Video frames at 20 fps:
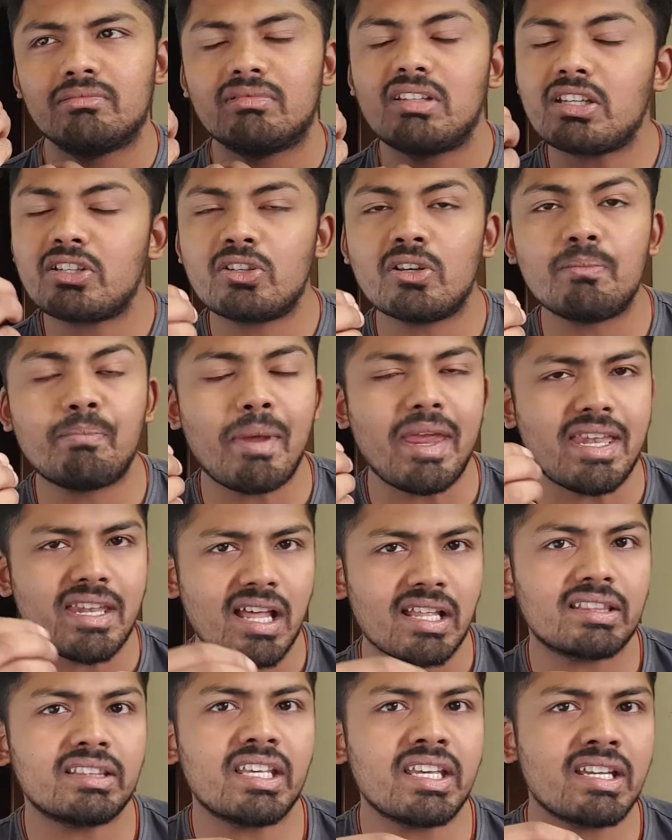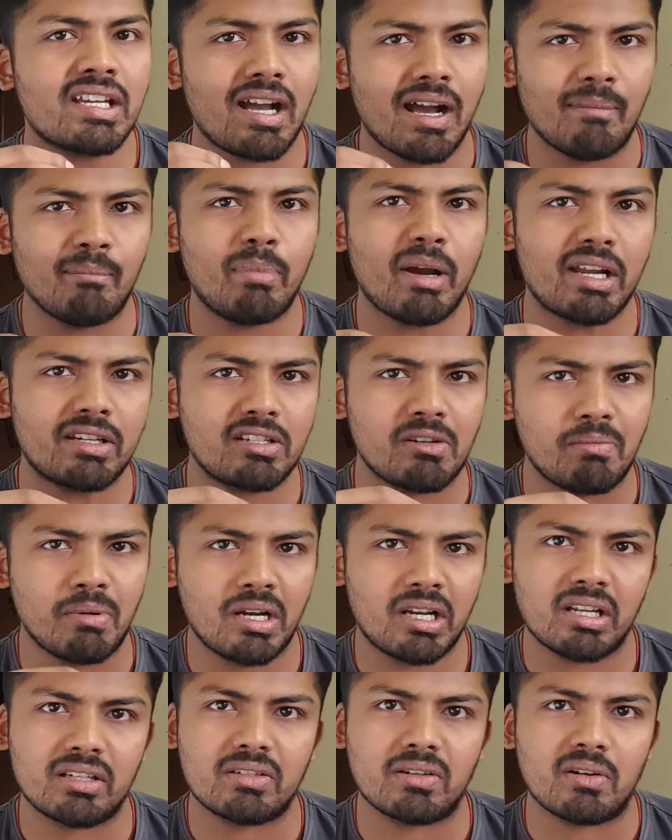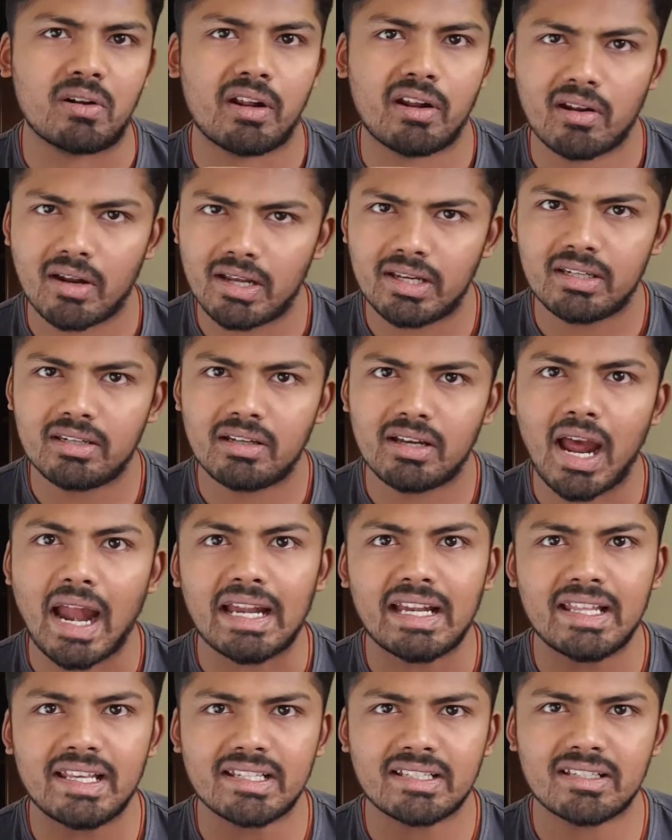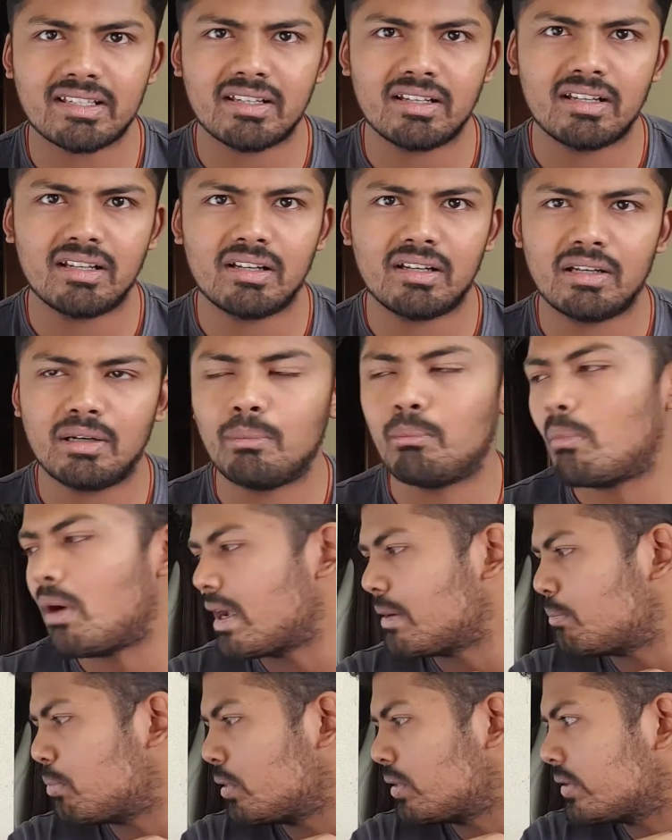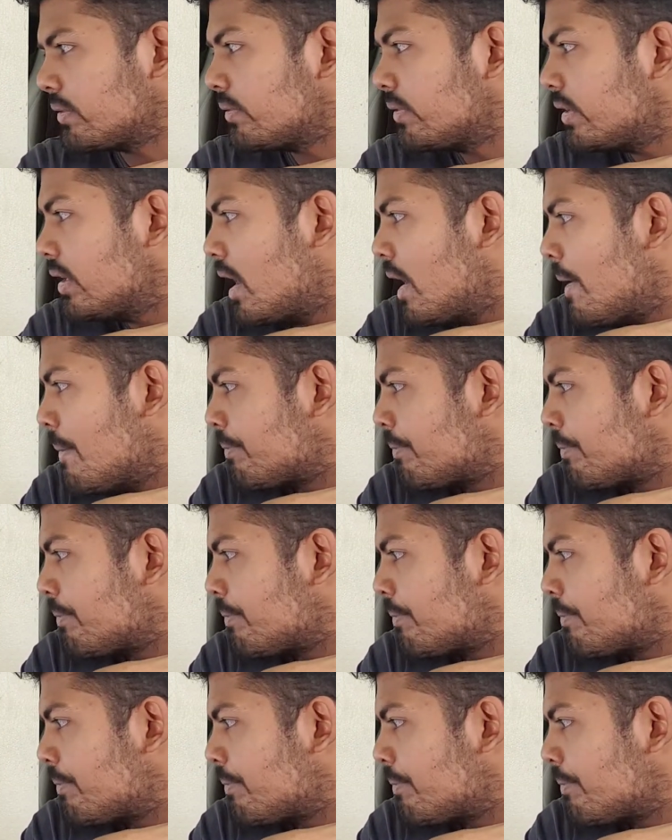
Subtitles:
should be nothing compared to Purgatory, right? At least my point of view.